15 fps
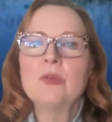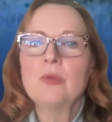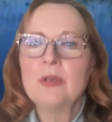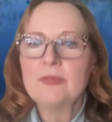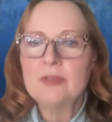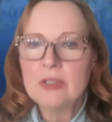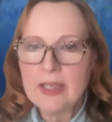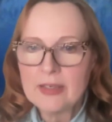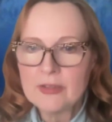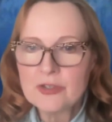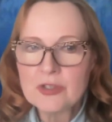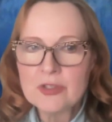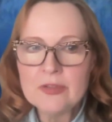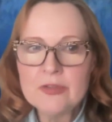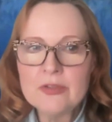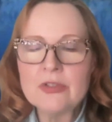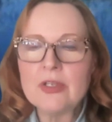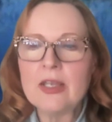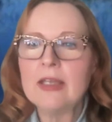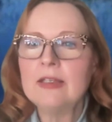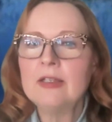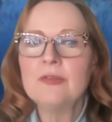revelations,
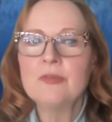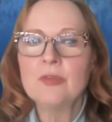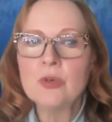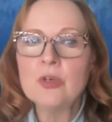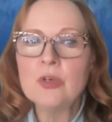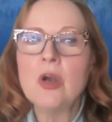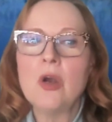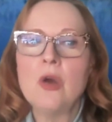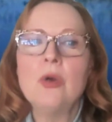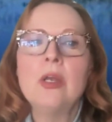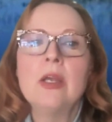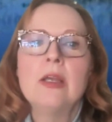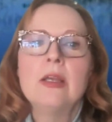and in Virgo,